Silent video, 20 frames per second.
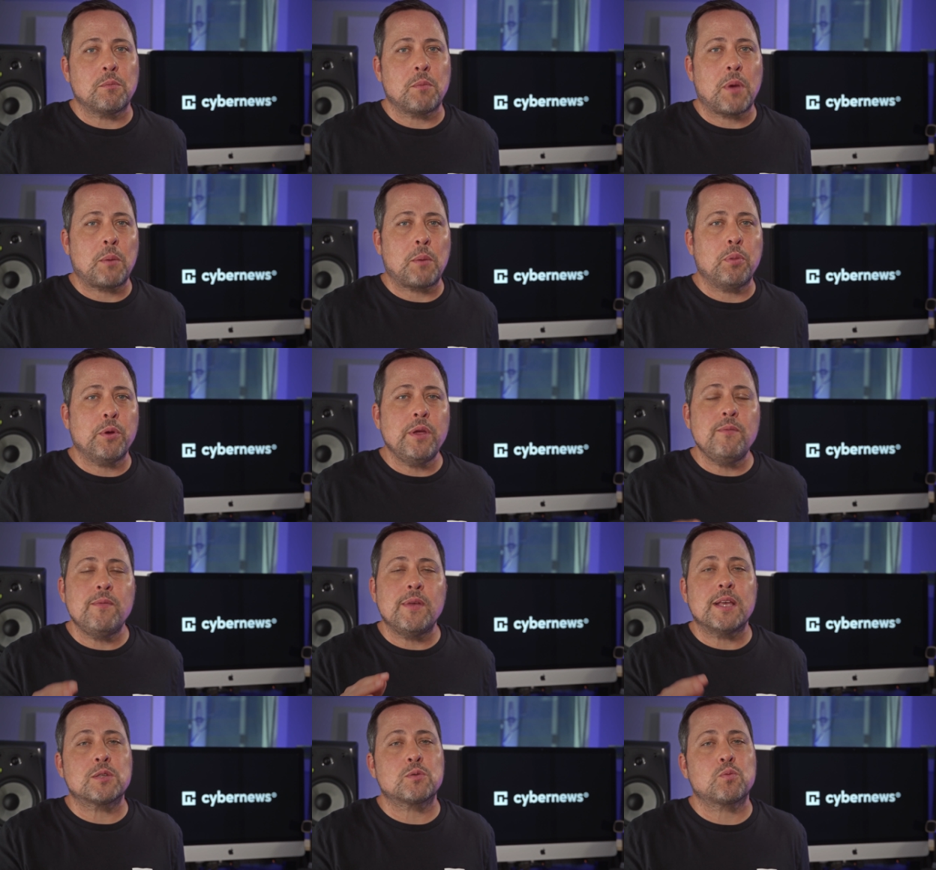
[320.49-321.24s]
in my
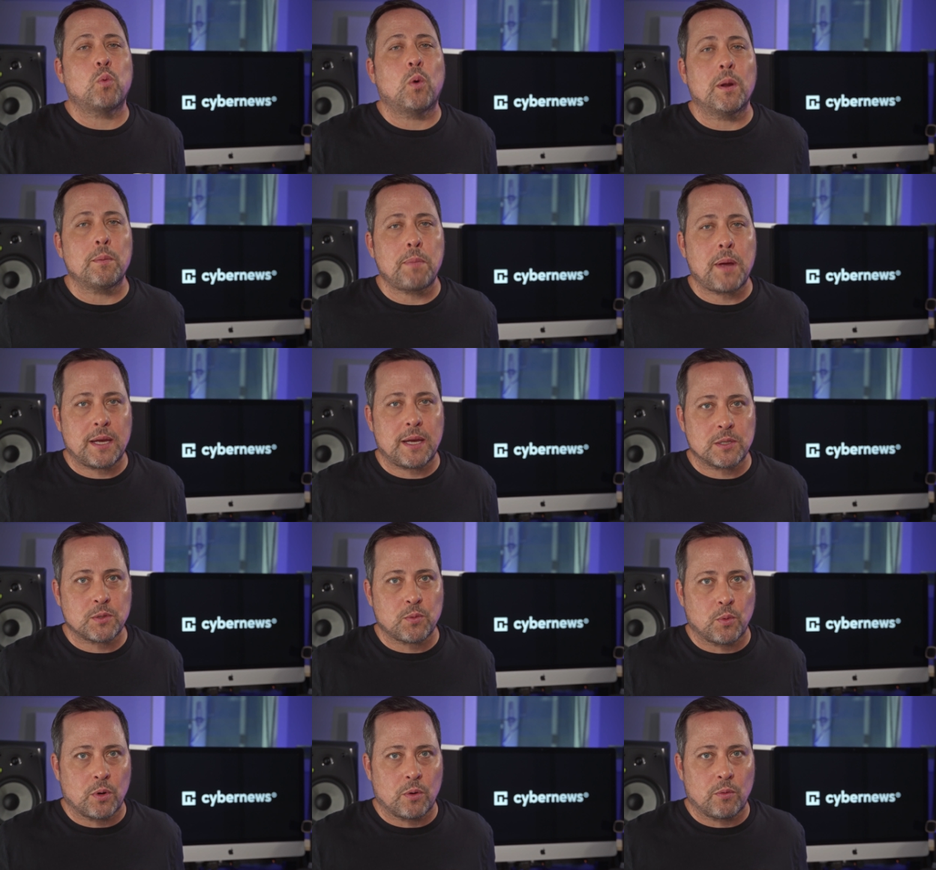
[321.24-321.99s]
previous one
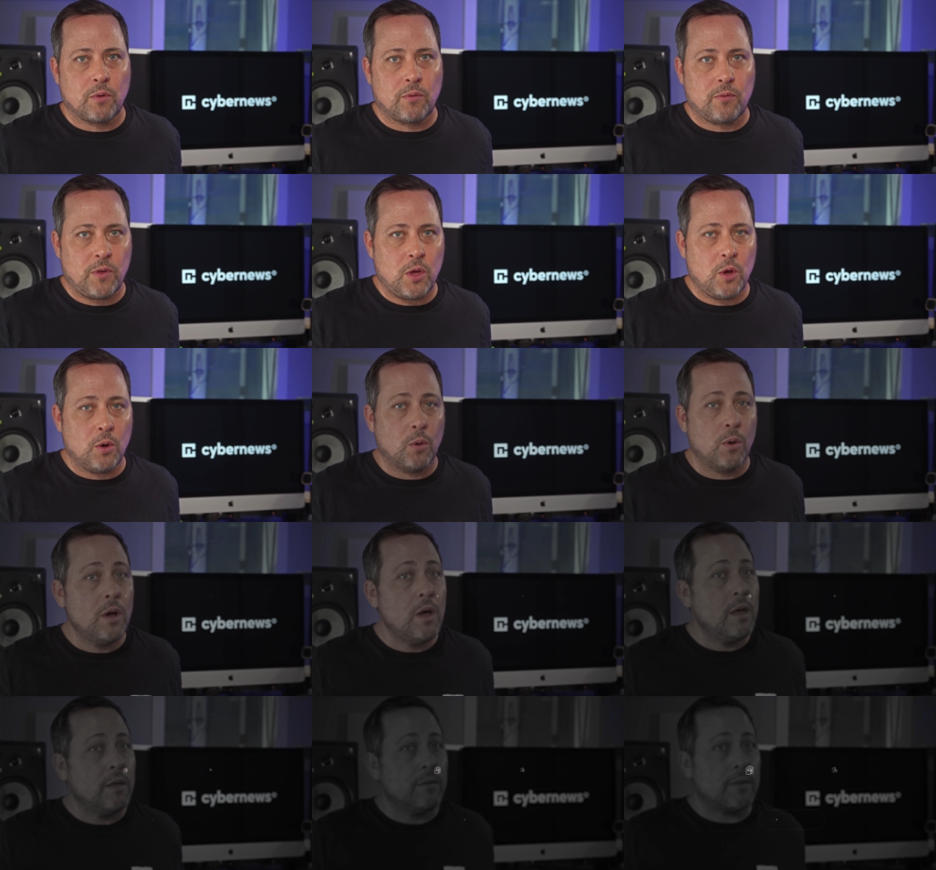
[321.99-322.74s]
password review
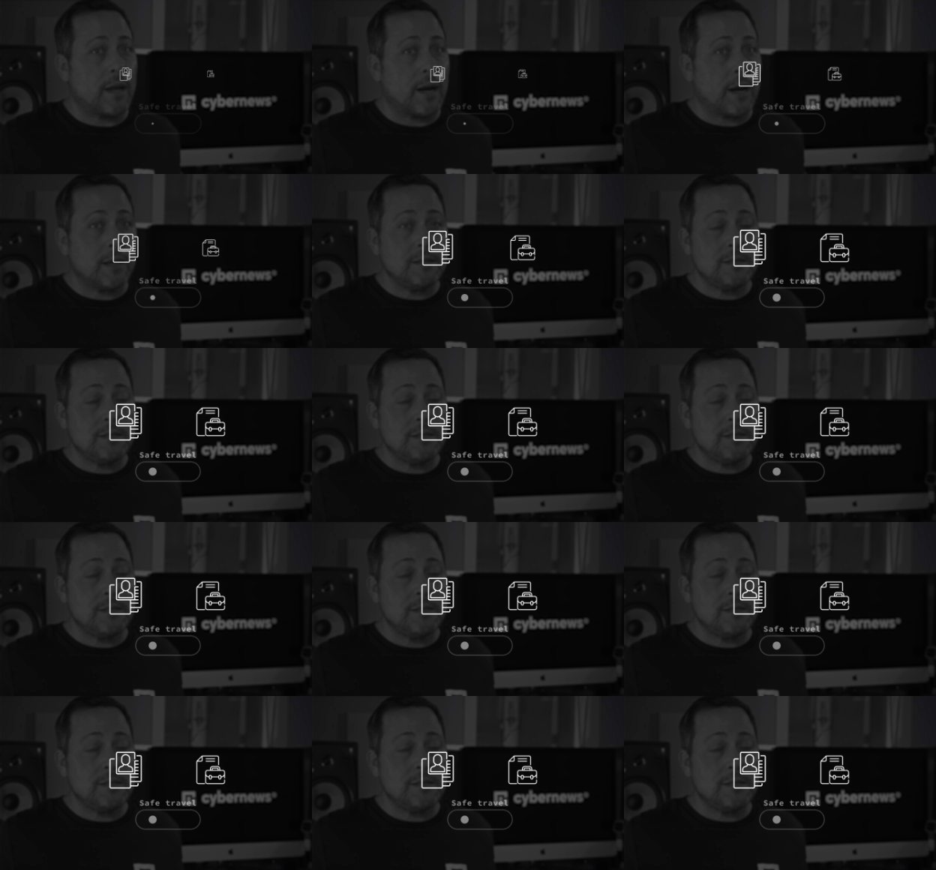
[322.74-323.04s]
that I